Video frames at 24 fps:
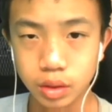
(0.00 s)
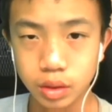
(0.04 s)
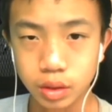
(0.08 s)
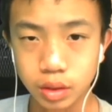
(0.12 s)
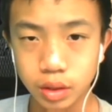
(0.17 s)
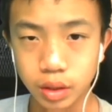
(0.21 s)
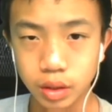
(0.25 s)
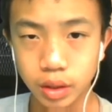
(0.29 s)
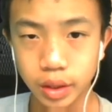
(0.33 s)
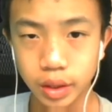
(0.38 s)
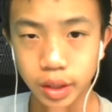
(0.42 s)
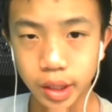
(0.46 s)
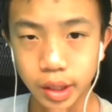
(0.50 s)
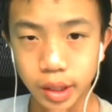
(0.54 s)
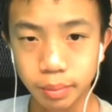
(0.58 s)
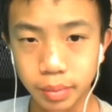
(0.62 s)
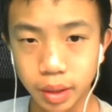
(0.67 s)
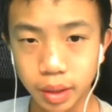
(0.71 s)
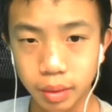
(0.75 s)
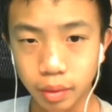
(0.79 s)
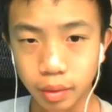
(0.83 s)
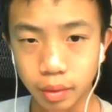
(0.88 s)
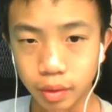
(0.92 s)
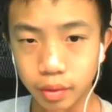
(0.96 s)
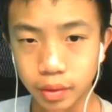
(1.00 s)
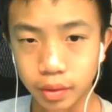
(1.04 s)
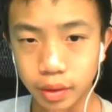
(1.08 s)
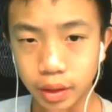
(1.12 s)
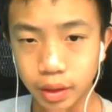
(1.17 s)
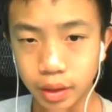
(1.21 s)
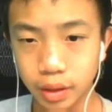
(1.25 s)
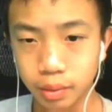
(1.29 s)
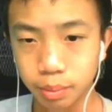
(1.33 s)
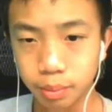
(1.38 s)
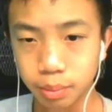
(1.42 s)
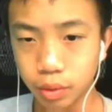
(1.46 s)
And then maybe I'll like a
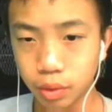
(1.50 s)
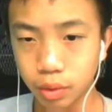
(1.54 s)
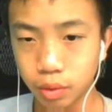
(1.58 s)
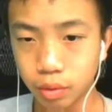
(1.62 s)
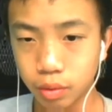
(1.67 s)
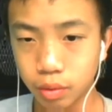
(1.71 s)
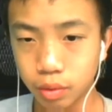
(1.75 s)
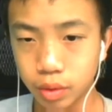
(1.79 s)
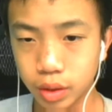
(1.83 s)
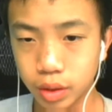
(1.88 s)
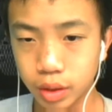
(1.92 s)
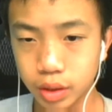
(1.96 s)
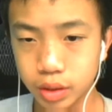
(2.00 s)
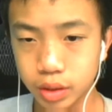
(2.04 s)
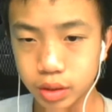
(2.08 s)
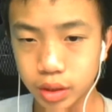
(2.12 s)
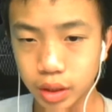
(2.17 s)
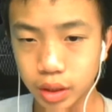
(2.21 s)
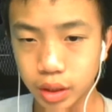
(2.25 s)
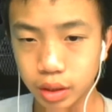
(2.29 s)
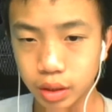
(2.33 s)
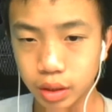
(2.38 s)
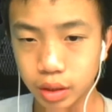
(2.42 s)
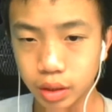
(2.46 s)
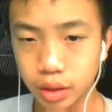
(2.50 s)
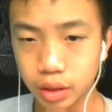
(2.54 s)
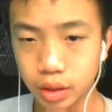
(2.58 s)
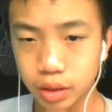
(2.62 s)
bold and italic.